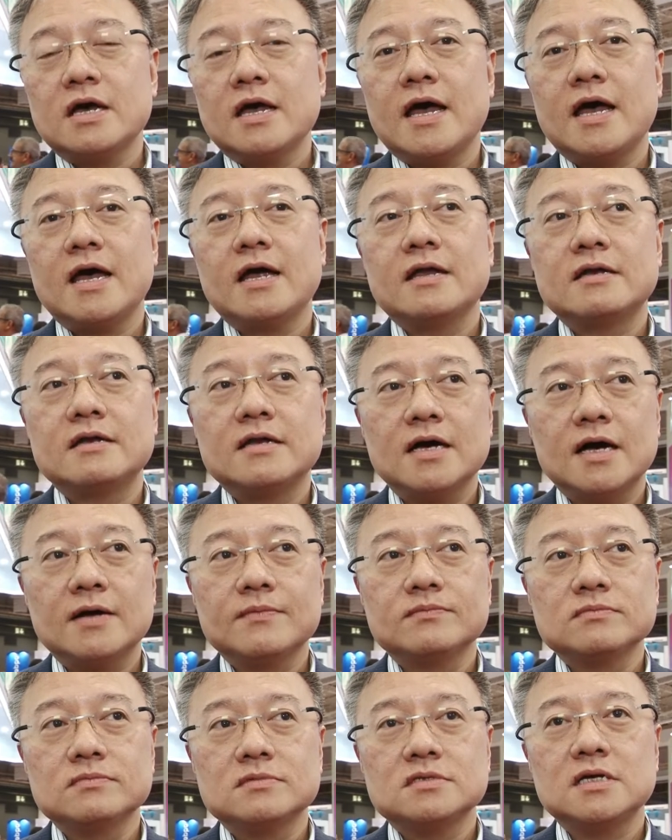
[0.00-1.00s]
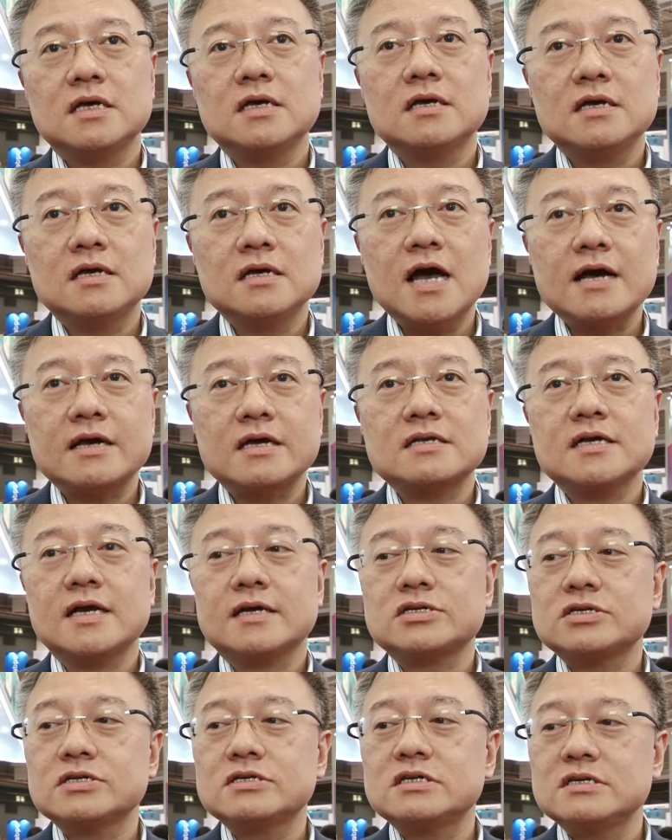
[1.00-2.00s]
And um, the
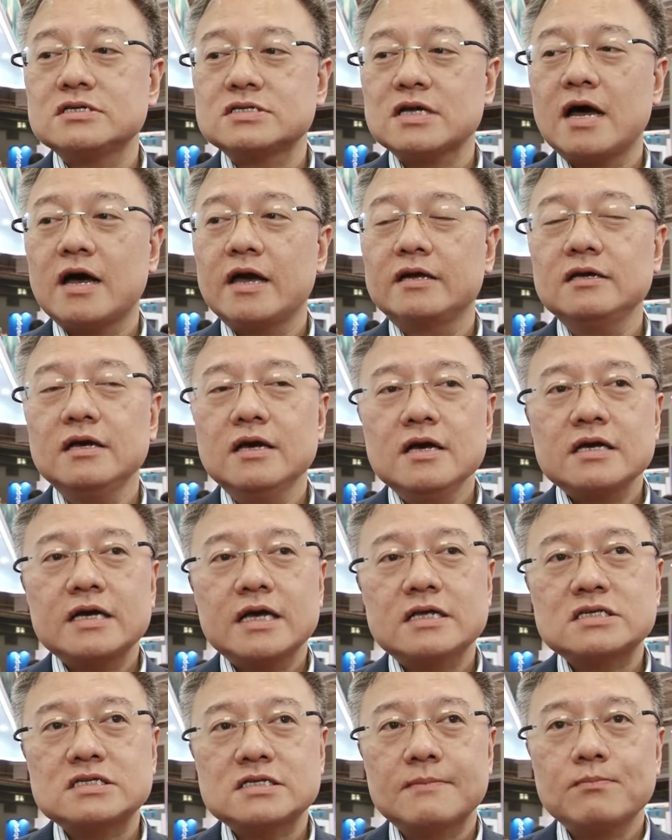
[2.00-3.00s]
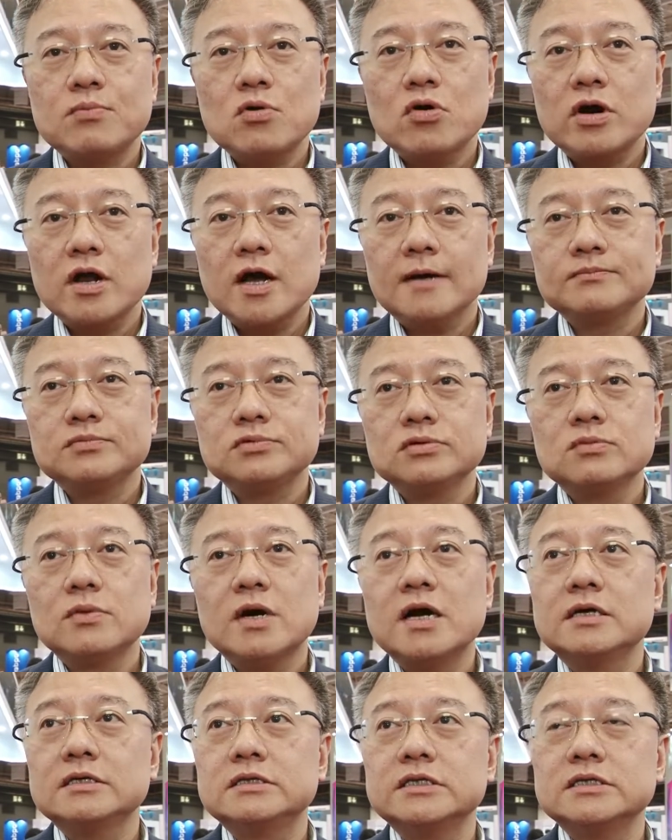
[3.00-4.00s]
architecture design can support up to
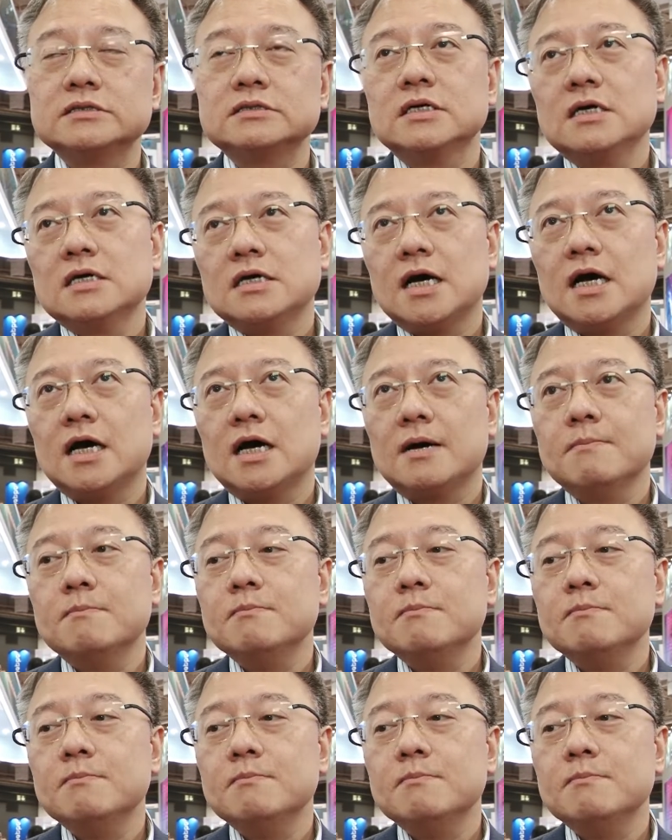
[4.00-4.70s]
one hundred uh,